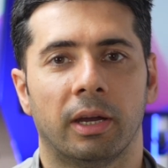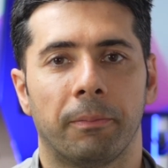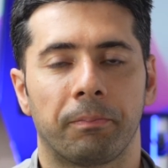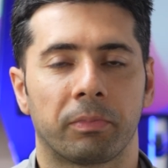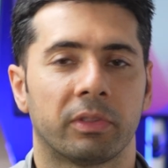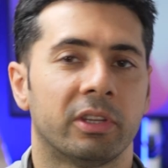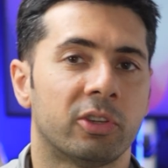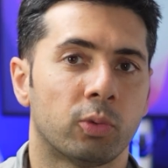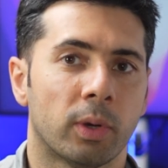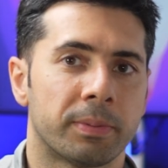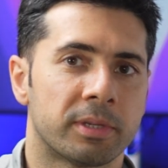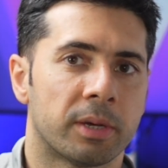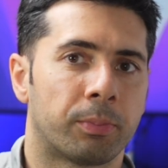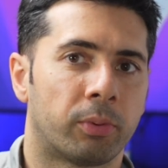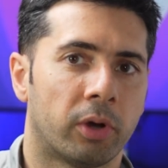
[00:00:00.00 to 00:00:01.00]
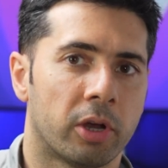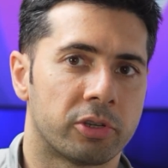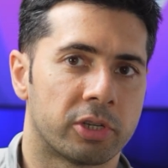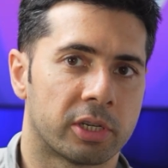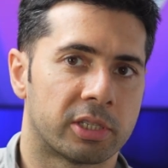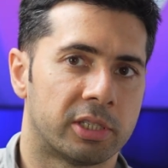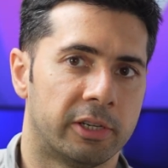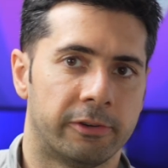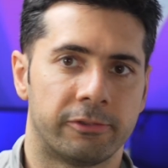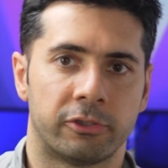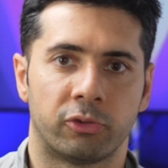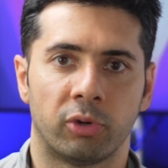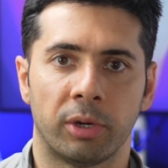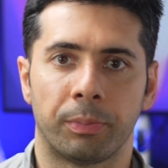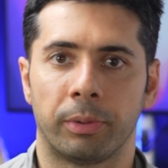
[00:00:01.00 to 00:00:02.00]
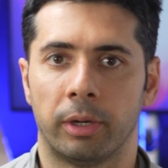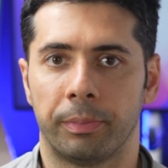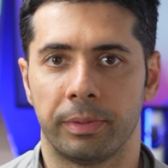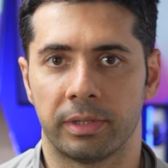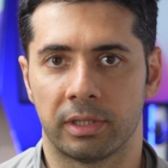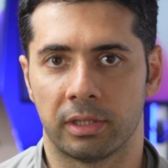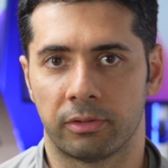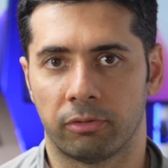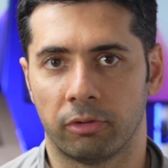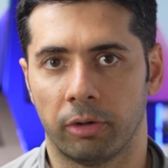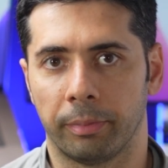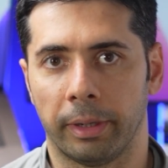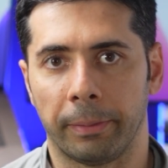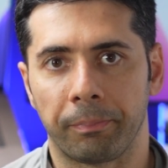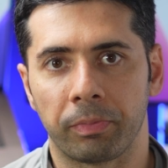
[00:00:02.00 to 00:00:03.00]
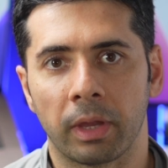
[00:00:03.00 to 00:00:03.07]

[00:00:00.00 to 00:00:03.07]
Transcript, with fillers: Um, this website project serves three purposes for me.